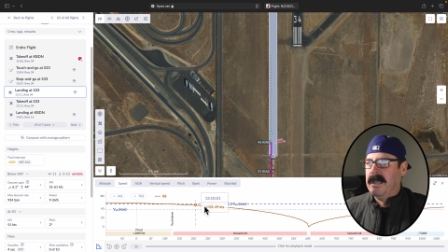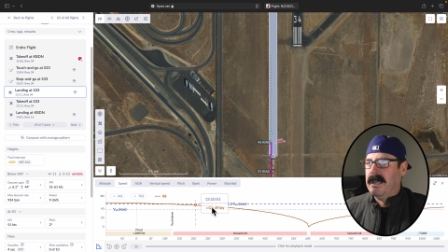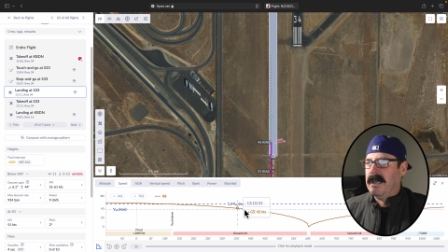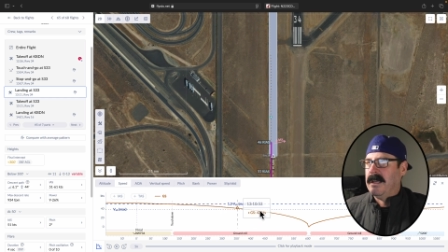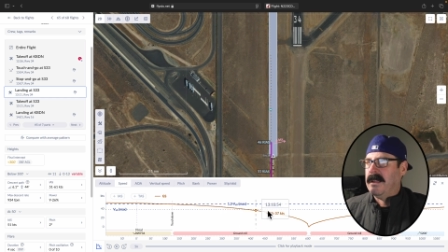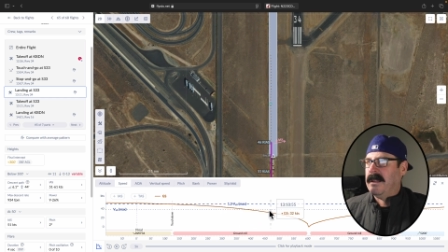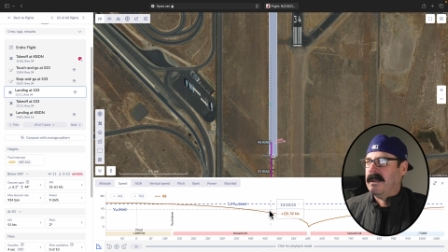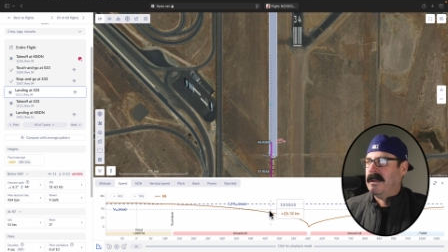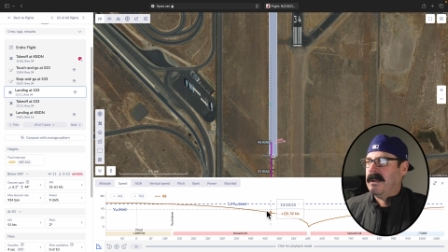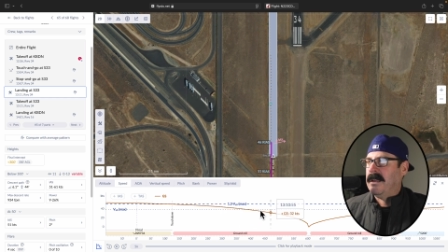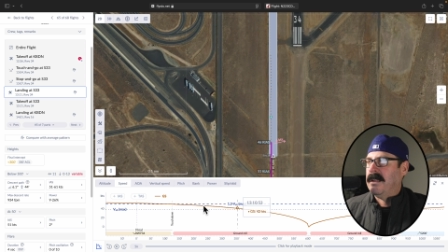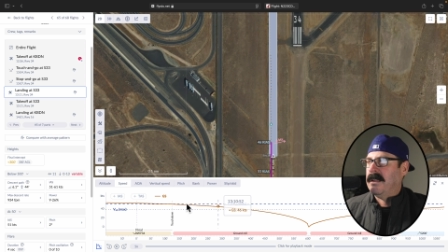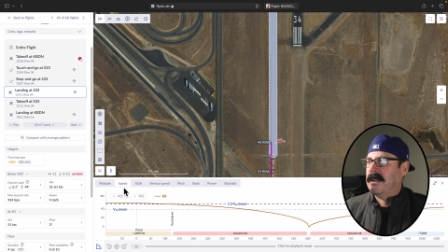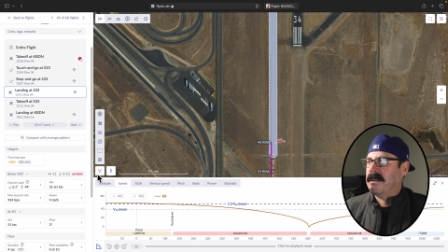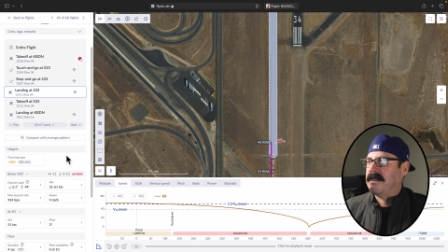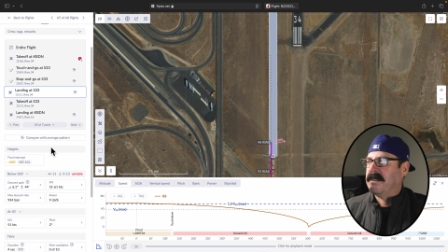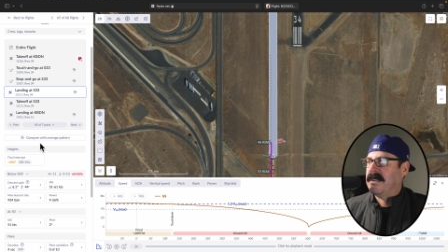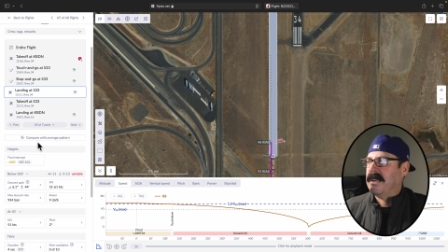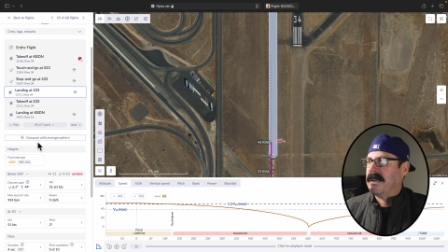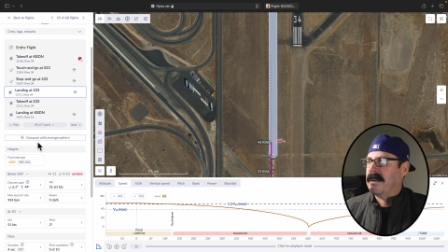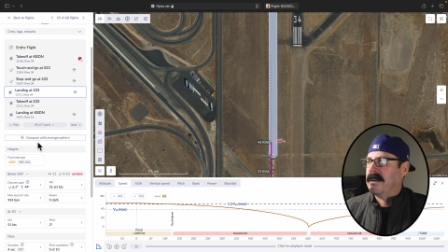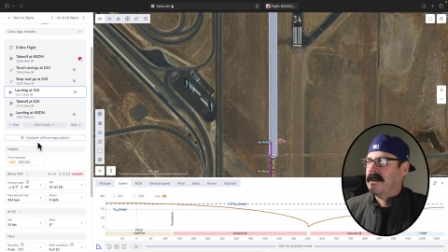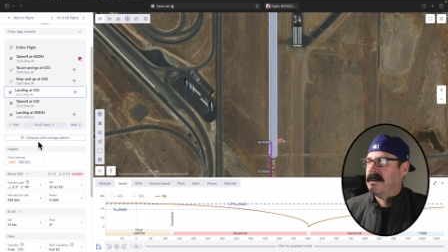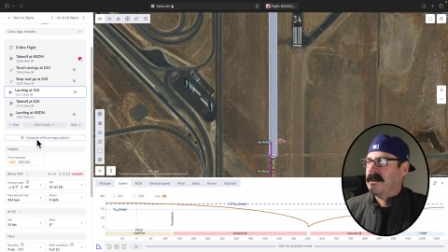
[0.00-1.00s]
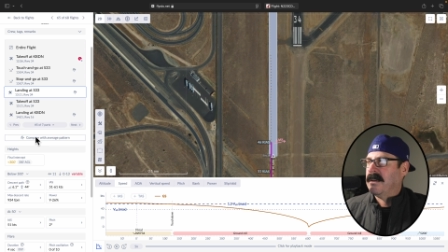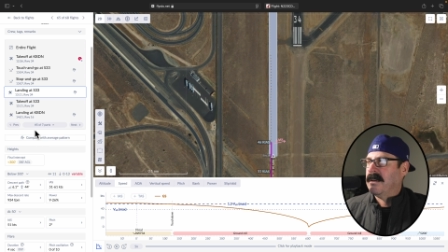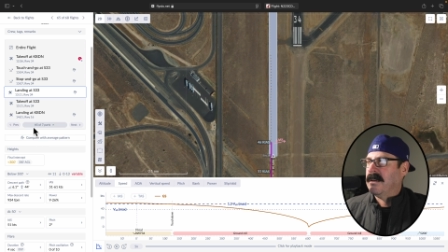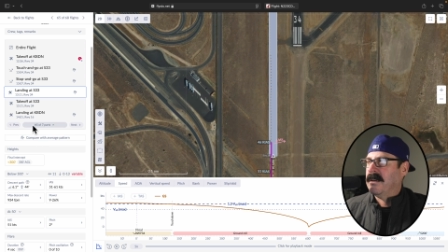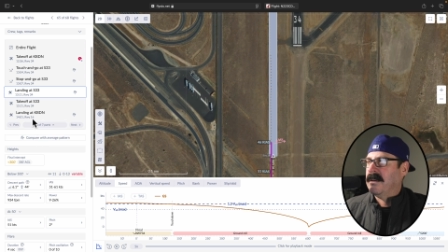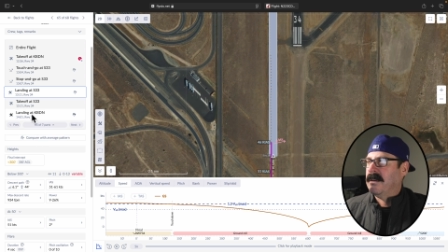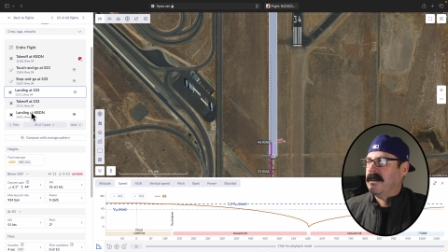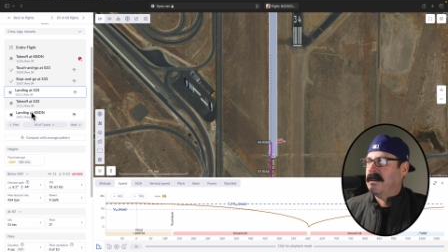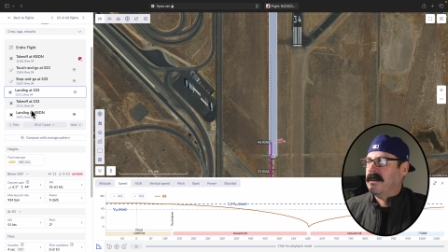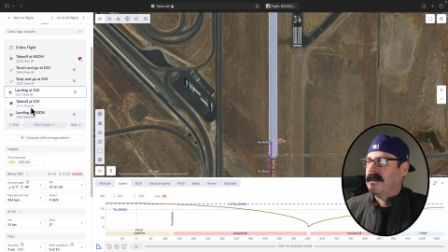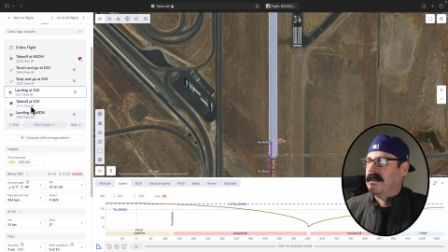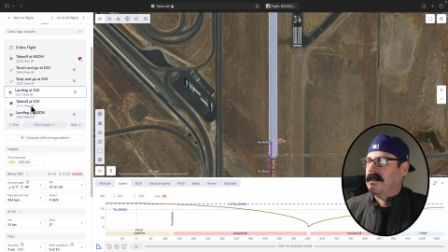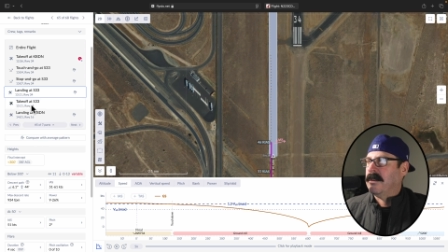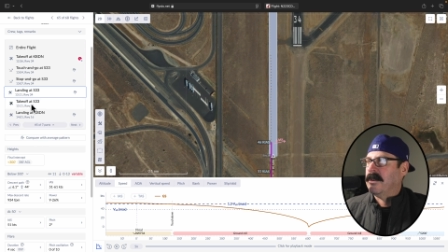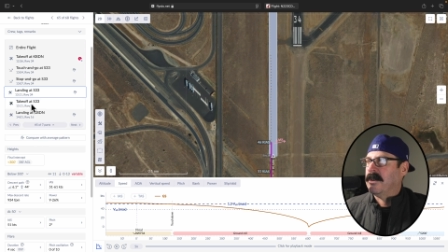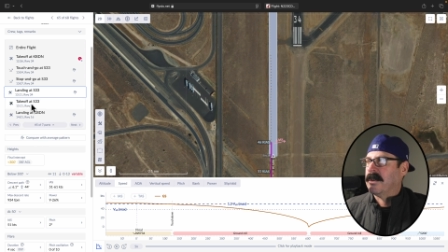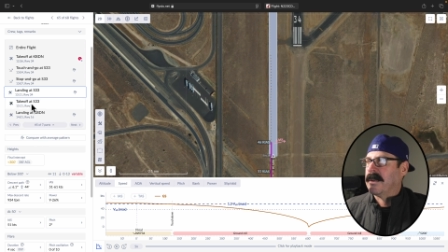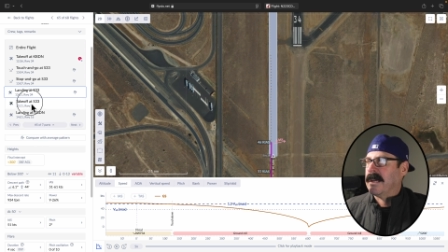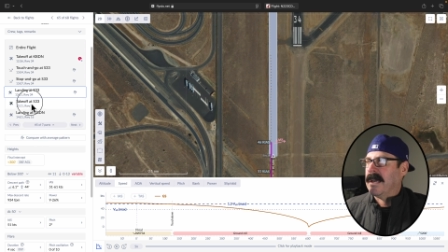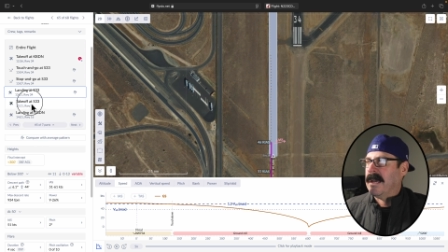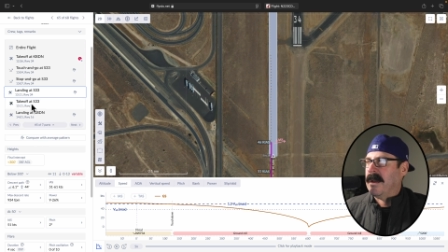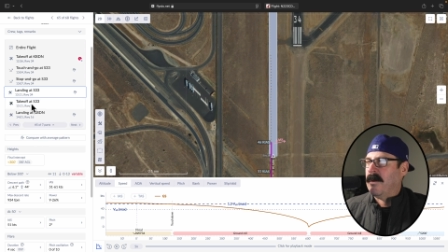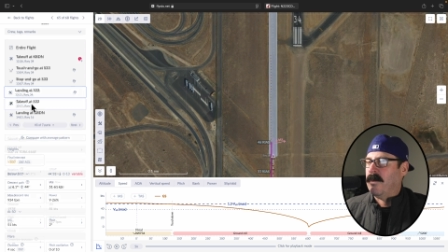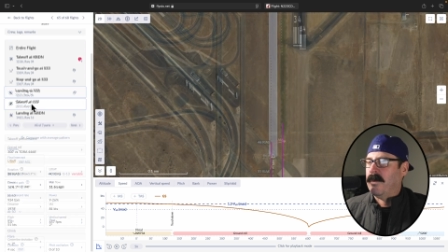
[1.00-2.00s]
And then let's take a
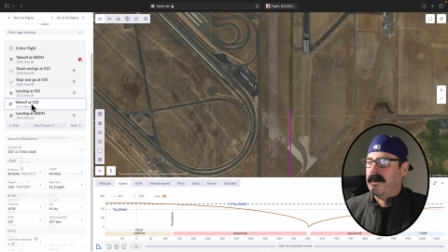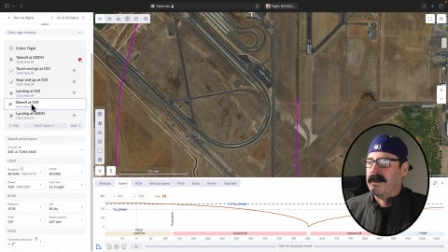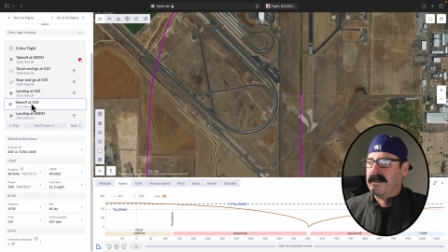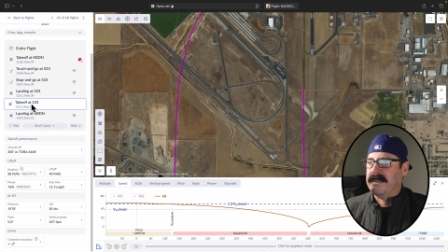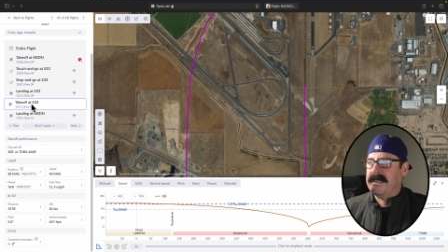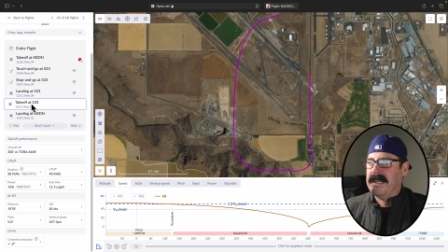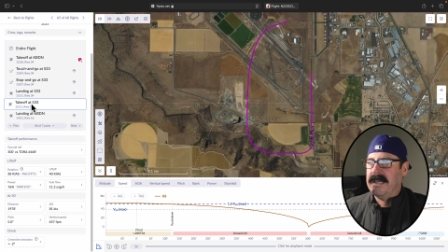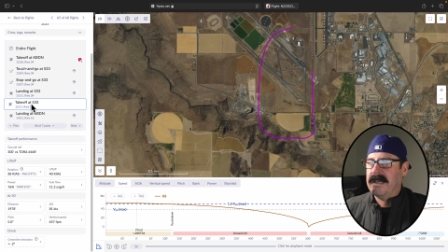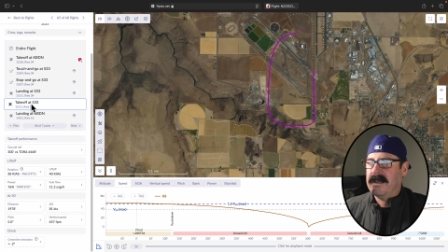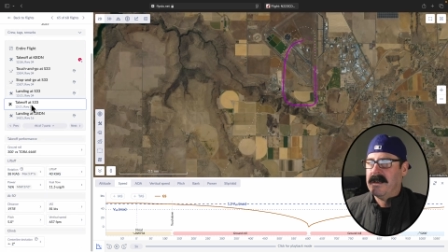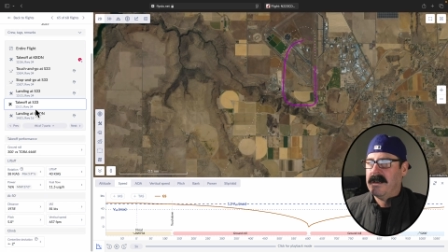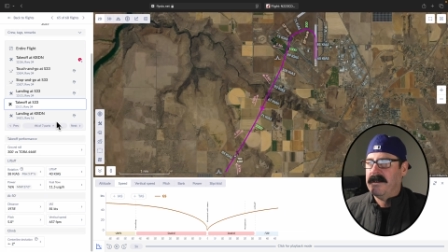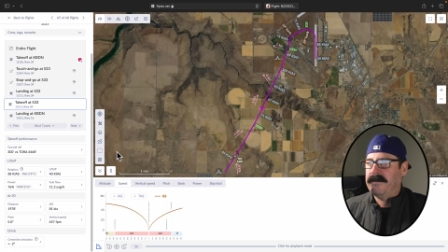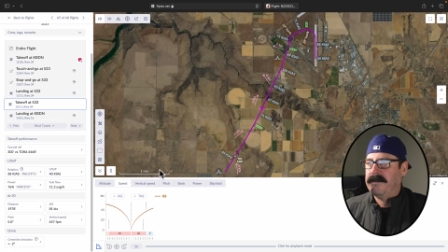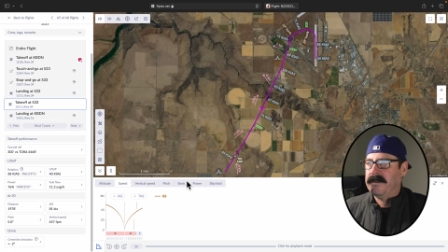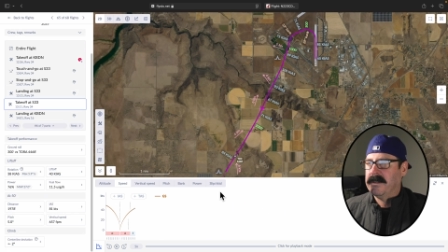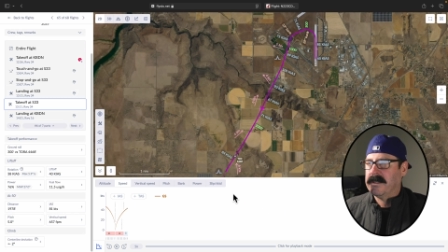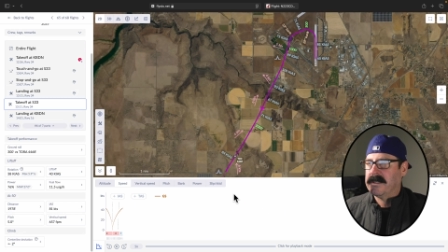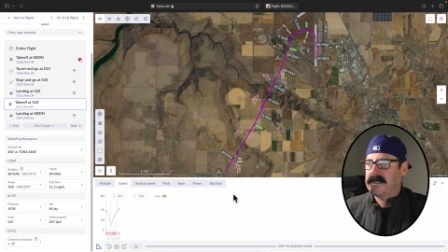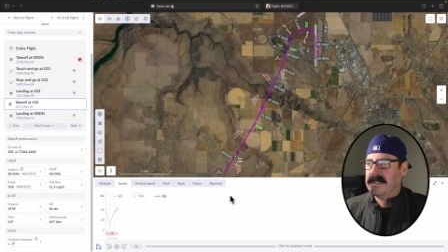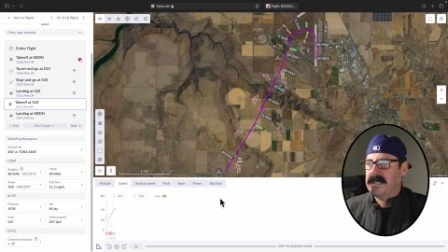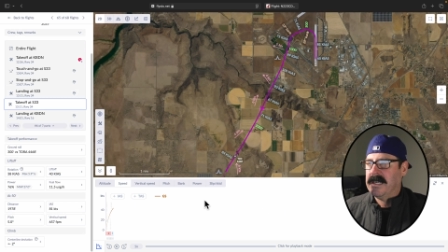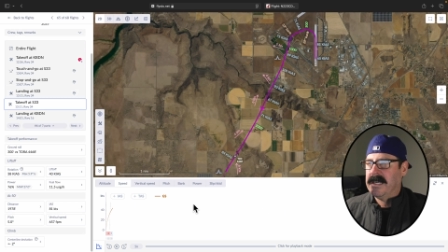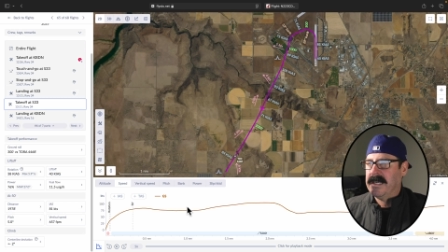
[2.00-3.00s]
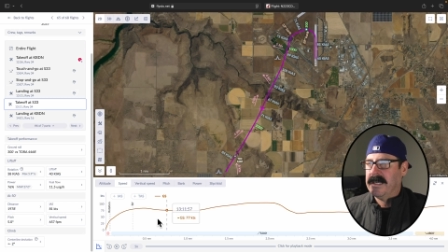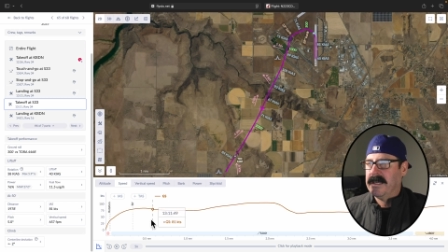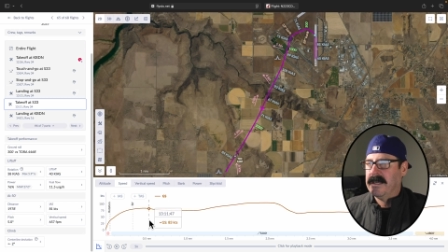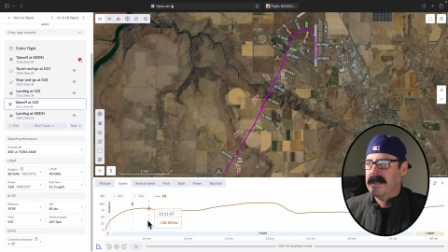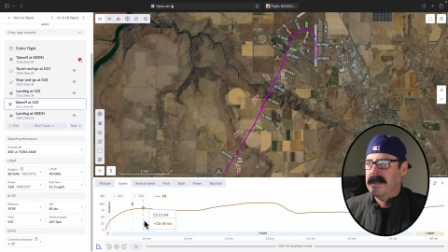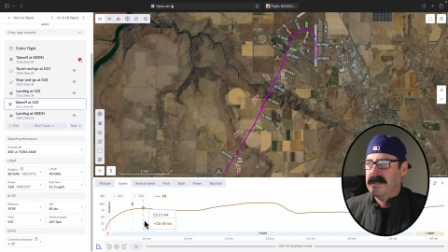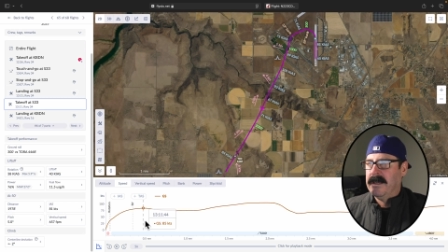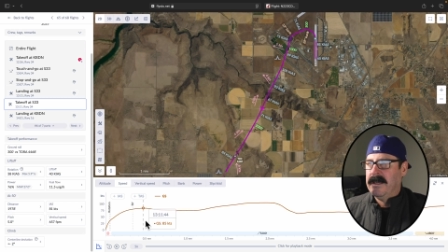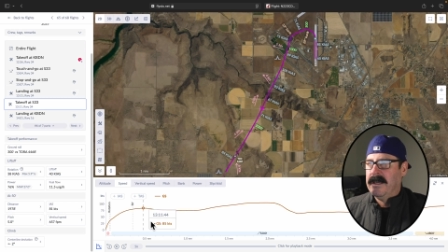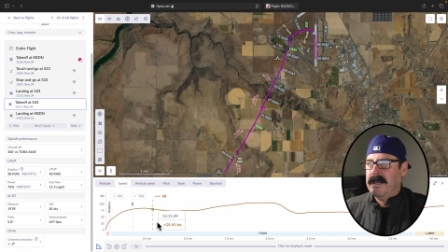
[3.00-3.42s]
look at what a takeoff looks like.